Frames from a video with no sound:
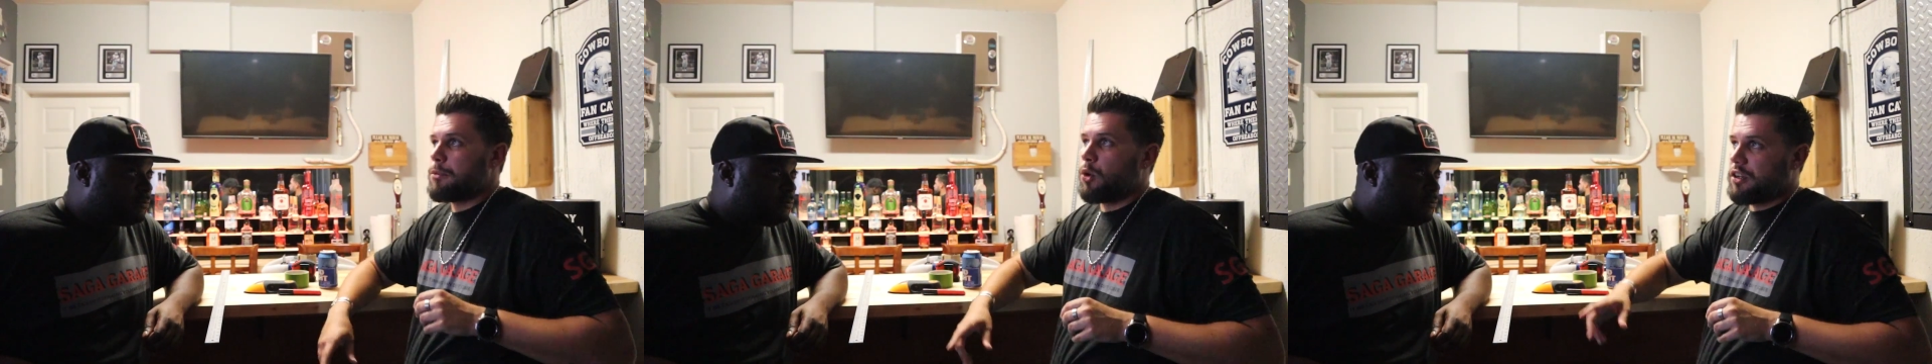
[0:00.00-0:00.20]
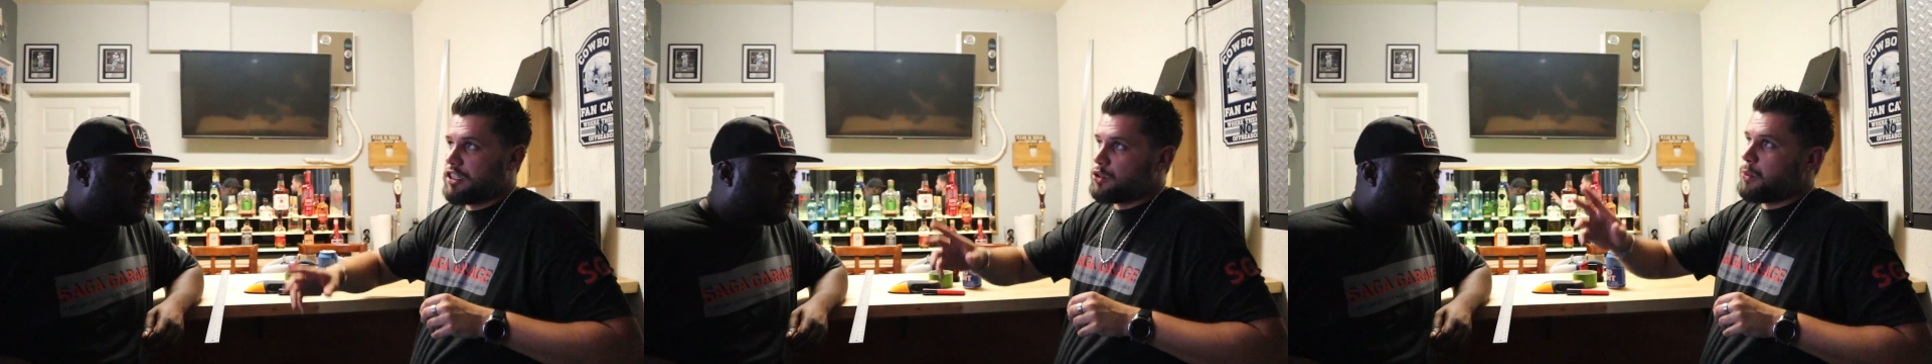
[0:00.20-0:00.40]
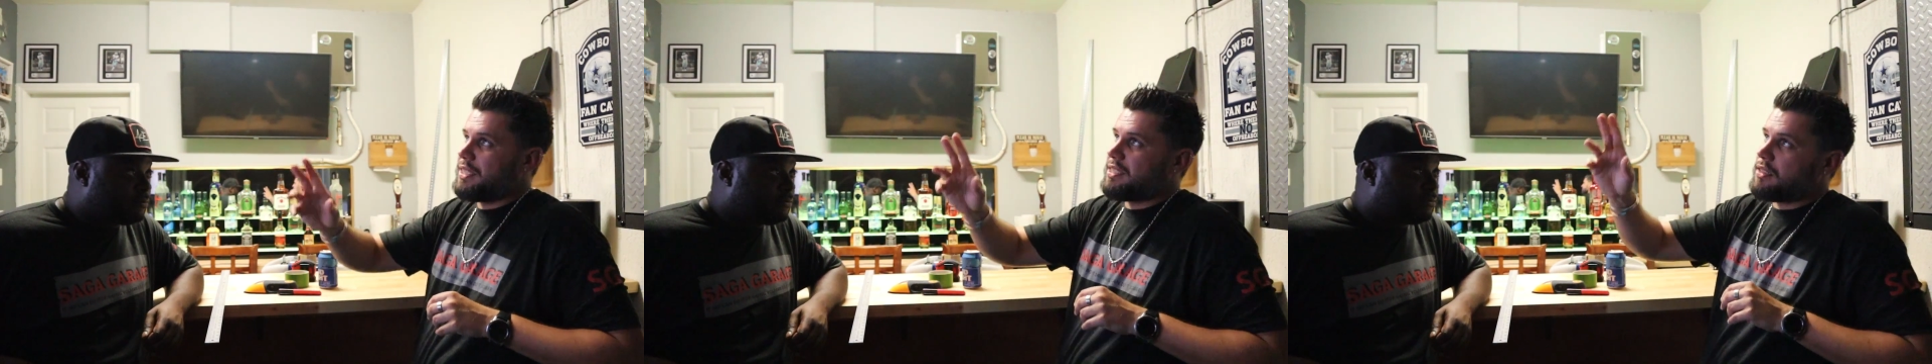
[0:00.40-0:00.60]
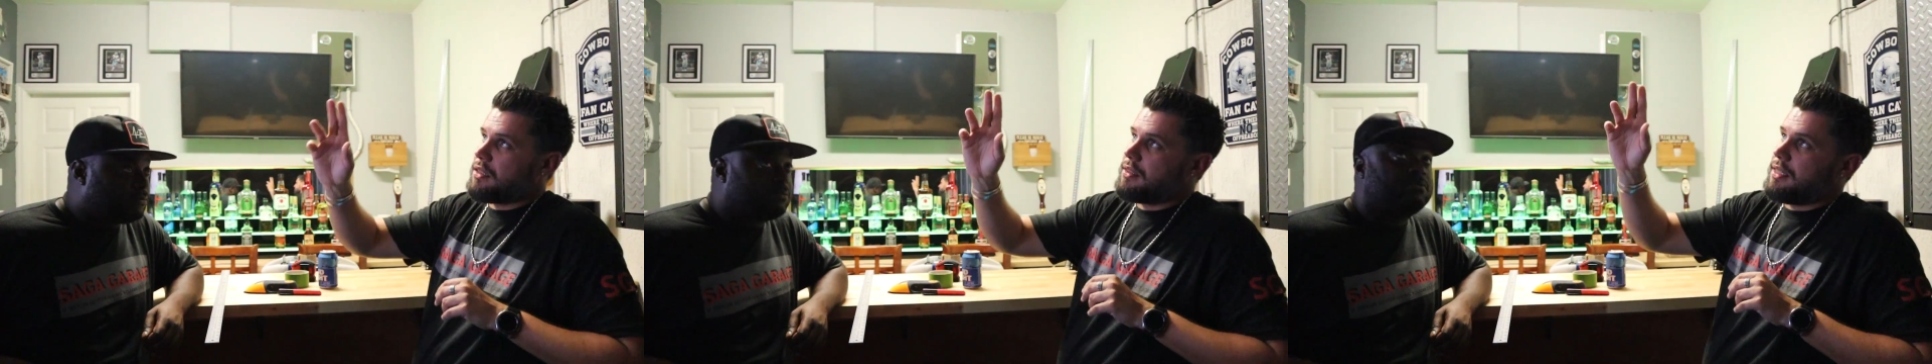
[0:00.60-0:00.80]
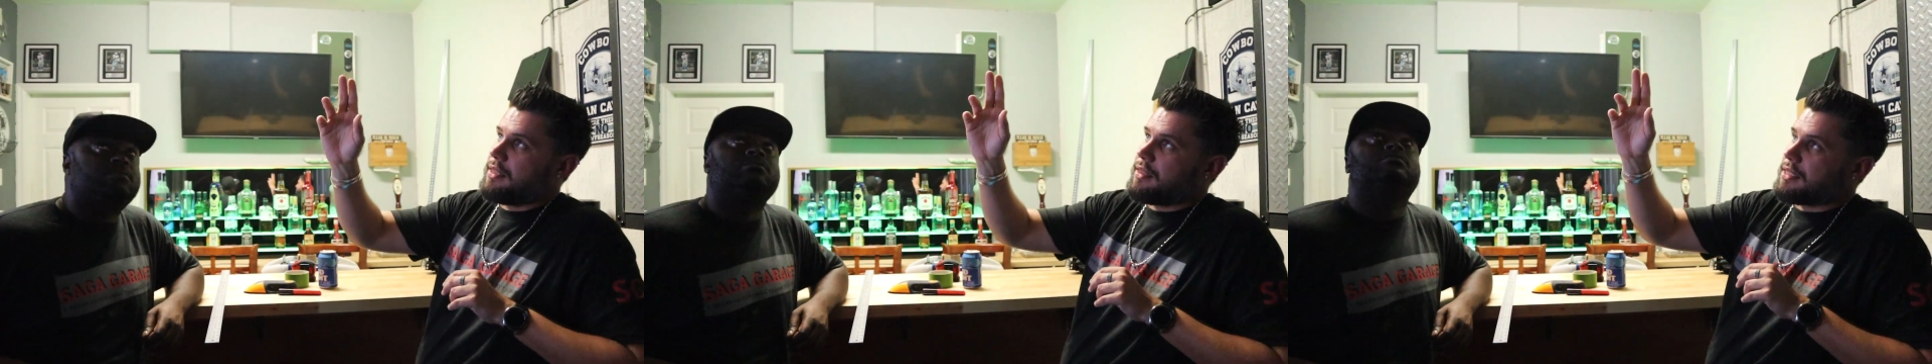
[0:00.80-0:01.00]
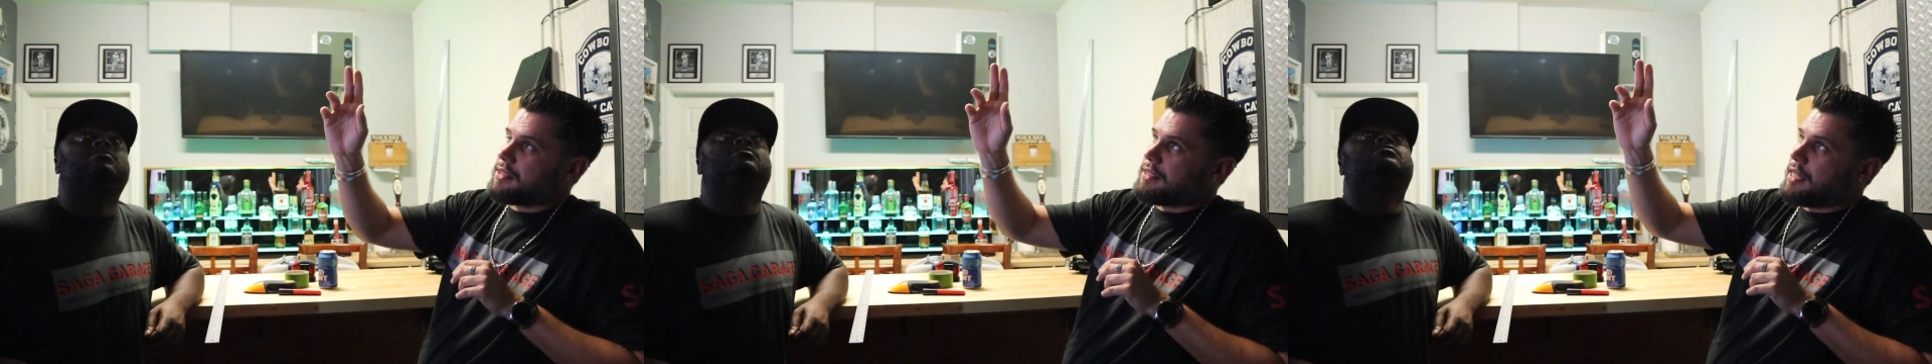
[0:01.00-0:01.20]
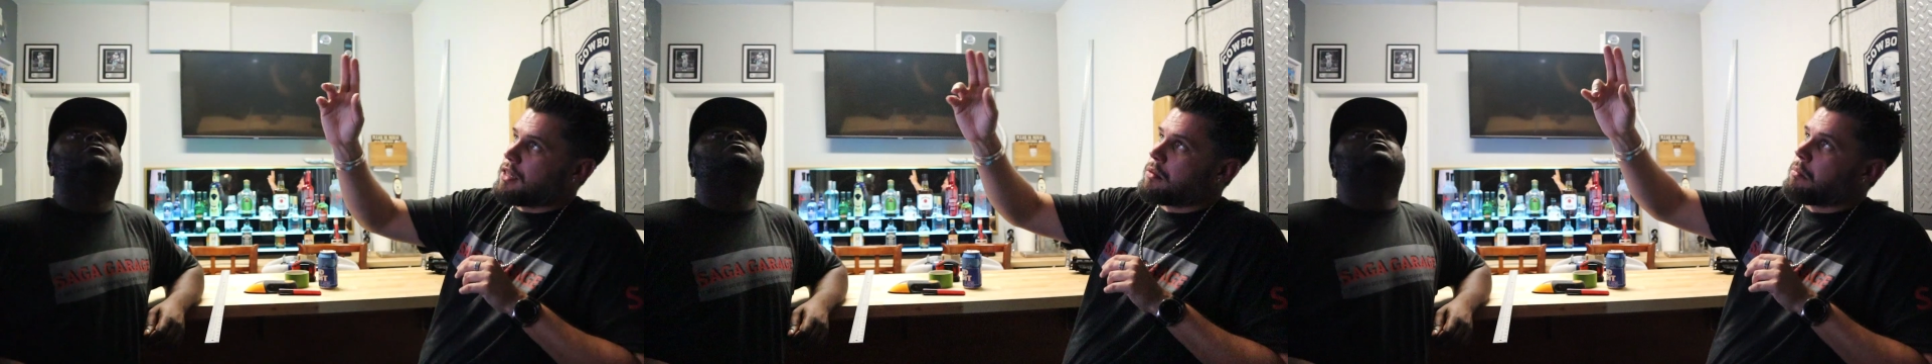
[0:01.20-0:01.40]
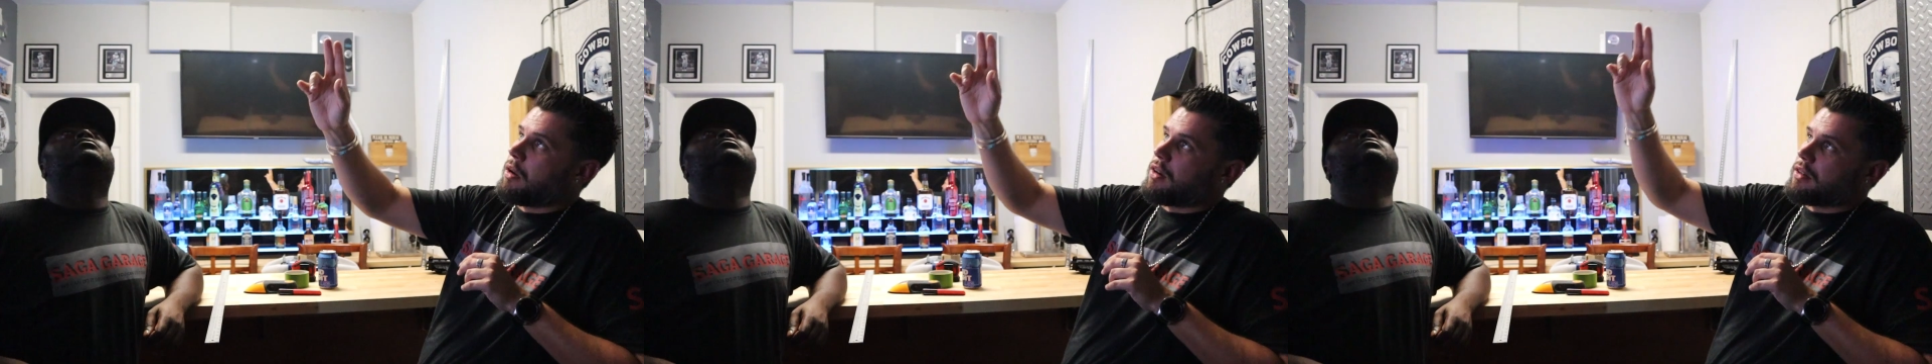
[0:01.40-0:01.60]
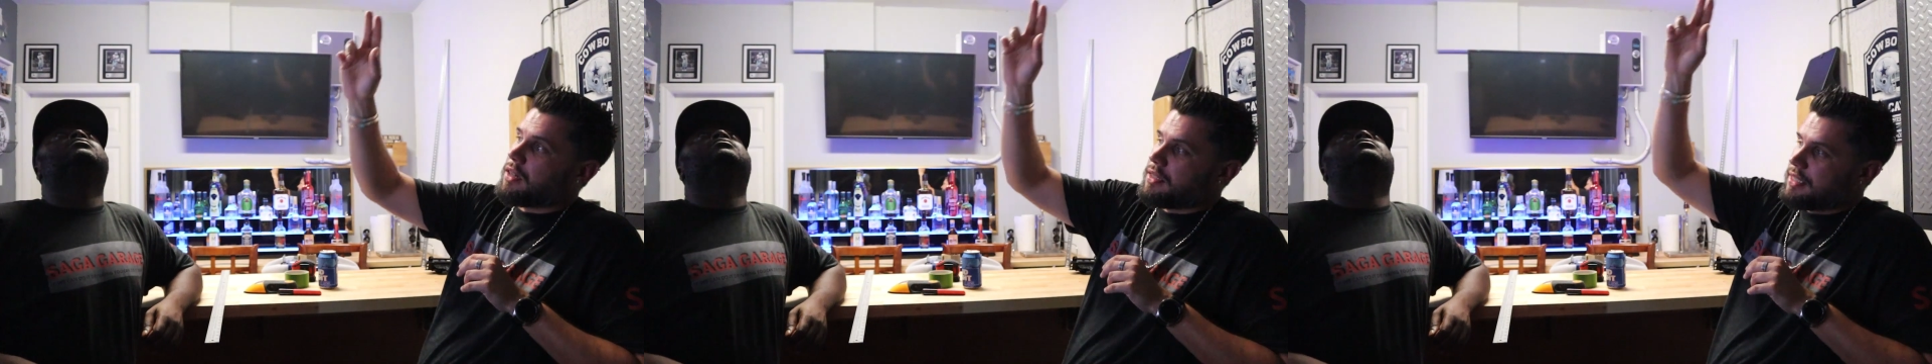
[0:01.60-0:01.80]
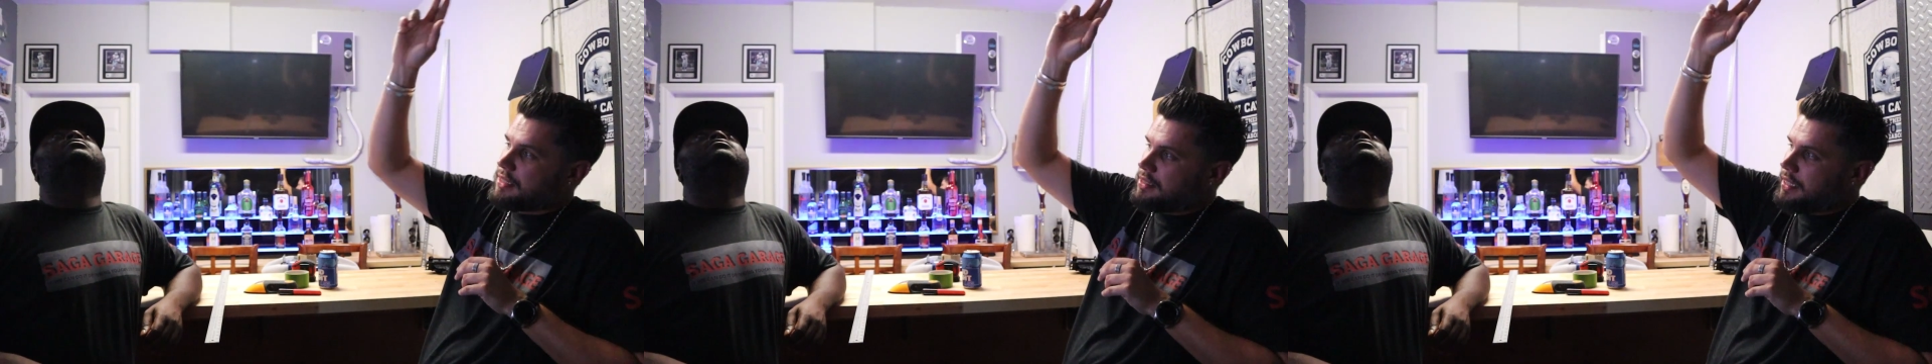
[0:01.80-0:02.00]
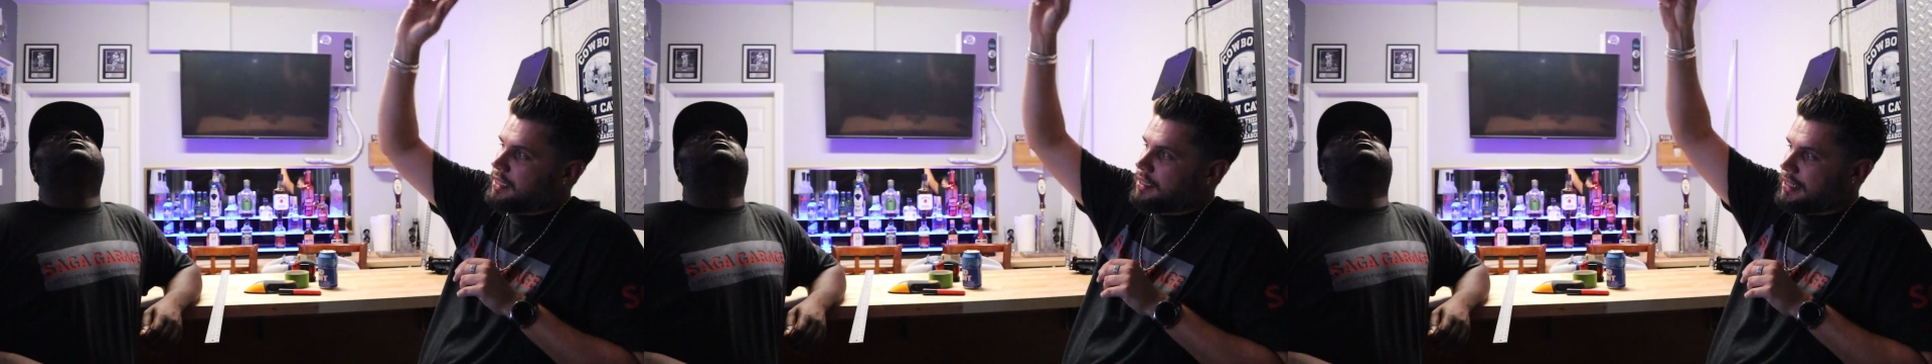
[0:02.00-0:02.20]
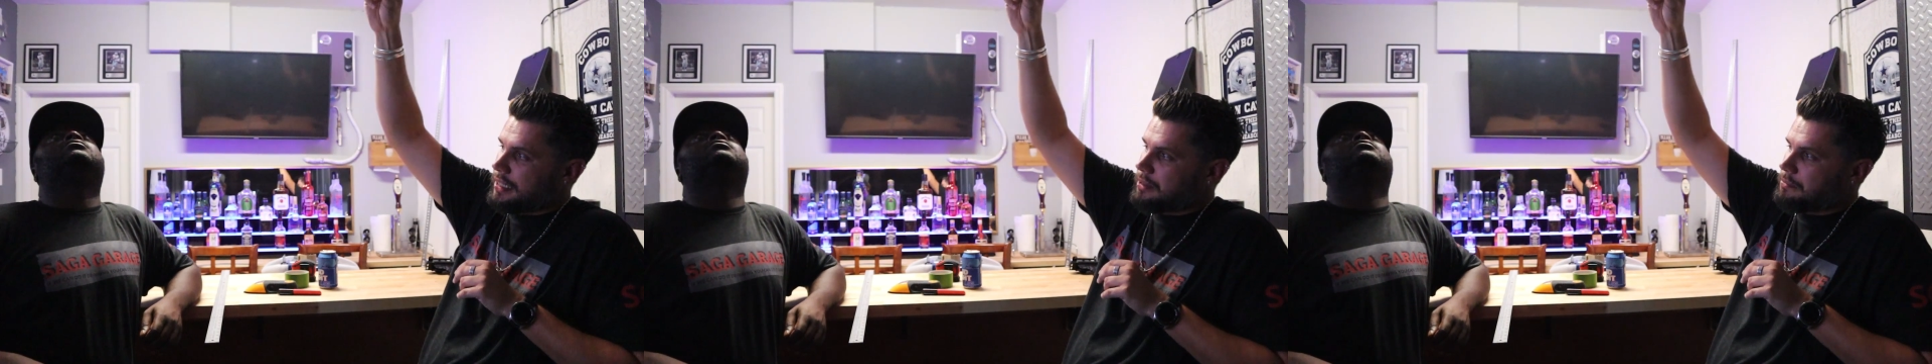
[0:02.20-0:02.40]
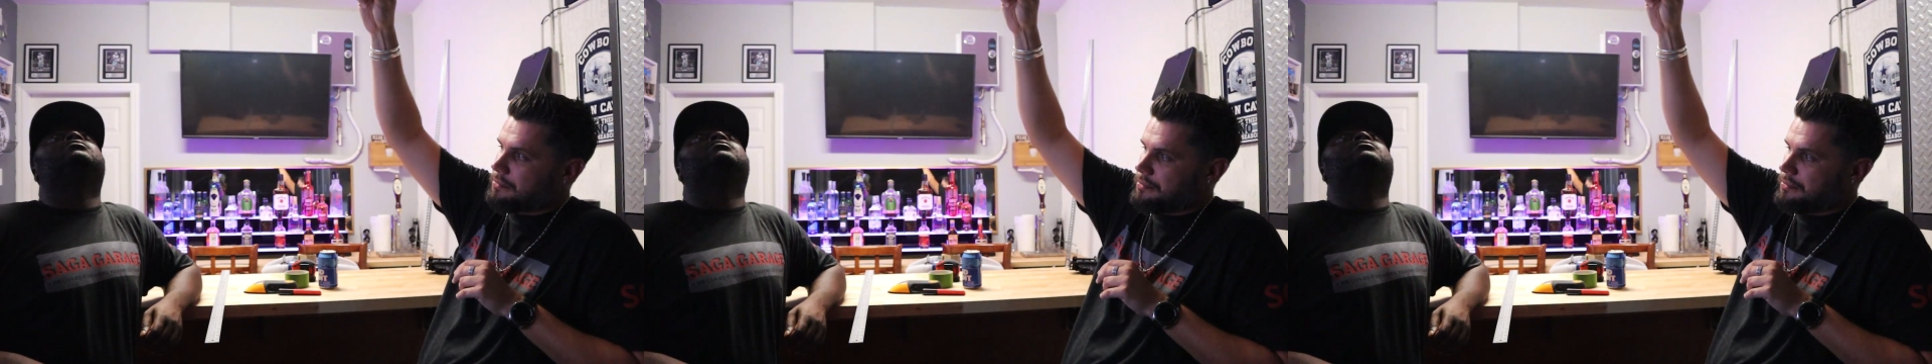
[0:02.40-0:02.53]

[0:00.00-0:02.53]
Well, because we still need the center mark on the ceiling.